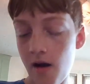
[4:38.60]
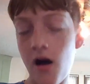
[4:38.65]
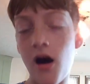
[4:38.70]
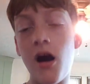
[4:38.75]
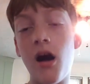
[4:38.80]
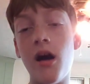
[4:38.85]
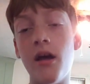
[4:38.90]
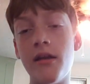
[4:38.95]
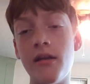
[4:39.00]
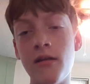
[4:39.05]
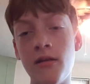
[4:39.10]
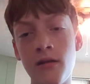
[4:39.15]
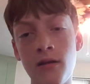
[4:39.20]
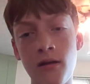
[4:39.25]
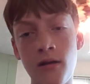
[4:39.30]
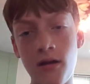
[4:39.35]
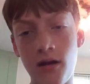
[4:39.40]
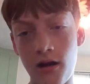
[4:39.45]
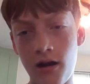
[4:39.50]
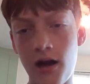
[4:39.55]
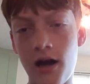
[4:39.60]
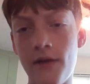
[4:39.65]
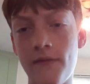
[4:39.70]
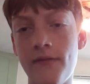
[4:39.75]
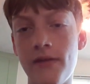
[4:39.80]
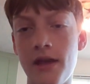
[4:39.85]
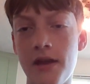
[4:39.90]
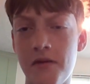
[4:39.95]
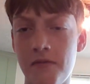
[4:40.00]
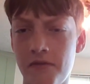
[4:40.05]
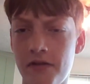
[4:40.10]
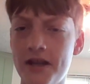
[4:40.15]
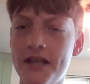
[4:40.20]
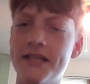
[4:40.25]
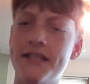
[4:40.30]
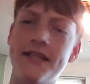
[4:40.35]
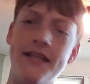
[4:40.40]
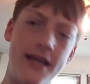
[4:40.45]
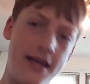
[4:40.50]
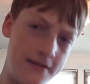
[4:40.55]
on, off, and
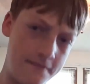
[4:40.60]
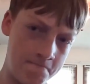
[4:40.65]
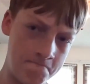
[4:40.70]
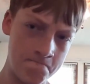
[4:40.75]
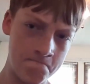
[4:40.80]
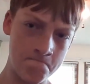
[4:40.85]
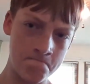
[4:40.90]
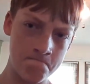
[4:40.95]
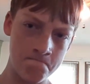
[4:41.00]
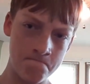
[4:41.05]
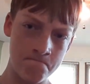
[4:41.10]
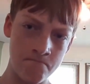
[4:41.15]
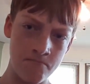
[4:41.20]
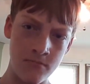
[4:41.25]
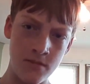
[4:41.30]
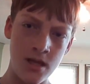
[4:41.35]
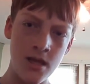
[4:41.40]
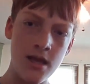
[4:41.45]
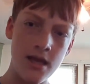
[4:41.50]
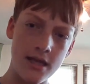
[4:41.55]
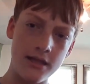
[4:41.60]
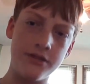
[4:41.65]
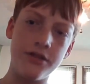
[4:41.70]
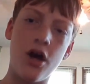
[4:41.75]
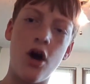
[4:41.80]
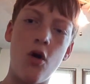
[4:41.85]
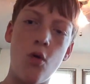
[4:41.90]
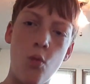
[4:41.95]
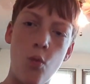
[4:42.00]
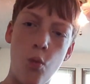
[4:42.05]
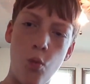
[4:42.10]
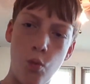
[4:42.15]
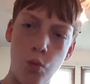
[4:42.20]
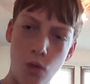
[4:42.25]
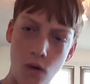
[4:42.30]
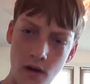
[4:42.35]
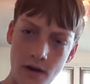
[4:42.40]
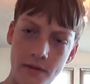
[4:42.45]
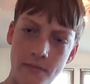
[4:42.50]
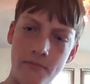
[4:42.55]
reset. It's all
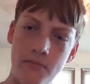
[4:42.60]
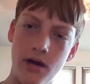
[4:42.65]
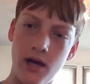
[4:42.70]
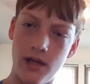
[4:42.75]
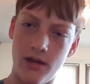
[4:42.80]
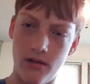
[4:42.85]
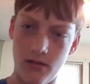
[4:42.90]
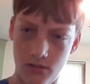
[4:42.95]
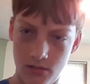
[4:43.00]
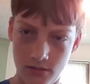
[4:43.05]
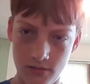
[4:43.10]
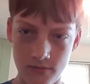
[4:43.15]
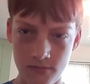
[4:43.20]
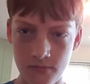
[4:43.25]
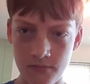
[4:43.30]
one button.